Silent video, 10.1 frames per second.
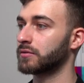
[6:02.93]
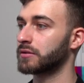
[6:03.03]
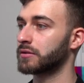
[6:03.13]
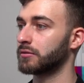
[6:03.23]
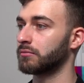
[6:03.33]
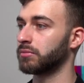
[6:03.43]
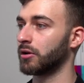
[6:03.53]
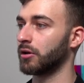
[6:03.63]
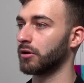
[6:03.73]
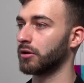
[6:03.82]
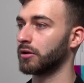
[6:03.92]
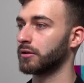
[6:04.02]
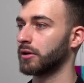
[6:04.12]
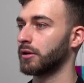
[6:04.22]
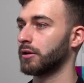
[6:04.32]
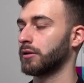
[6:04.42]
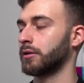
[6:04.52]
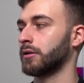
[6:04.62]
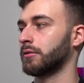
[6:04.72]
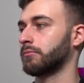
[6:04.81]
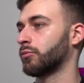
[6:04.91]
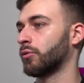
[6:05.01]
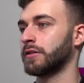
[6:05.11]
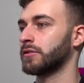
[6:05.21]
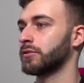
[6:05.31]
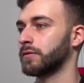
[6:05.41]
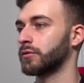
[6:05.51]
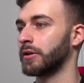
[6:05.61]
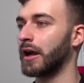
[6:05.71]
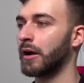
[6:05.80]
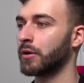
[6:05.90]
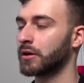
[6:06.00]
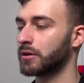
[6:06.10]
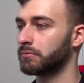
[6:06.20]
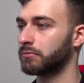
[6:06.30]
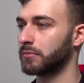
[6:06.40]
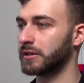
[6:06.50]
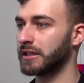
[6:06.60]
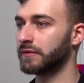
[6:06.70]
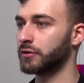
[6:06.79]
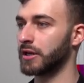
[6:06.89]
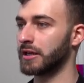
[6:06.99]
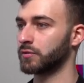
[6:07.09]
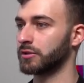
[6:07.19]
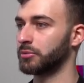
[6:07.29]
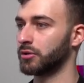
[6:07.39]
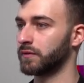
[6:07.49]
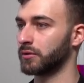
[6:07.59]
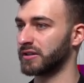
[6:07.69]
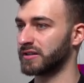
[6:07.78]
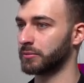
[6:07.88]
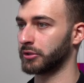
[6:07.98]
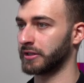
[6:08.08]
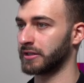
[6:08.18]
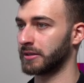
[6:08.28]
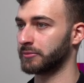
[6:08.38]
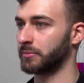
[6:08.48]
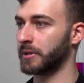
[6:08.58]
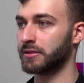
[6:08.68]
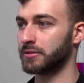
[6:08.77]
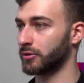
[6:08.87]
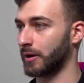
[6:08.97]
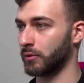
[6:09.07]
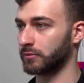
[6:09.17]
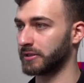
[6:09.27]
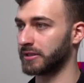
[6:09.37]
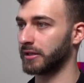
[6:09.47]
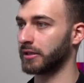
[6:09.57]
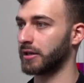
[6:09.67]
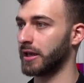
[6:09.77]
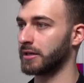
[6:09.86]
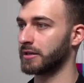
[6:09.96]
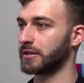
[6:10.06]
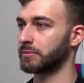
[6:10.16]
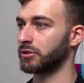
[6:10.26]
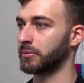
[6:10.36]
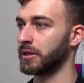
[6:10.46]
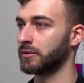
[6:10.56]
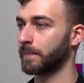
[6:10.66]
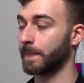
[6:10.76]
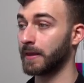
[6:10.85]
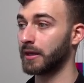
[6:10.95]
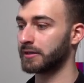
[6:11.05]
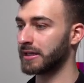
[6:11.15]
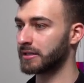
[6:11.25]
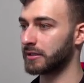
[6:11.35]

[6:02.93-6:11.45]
blog um, one, two, three. I want to leave you guys with a beautiful, beautiful.simple.ink subdomain, so I won't be taking any subdomain. And that's it.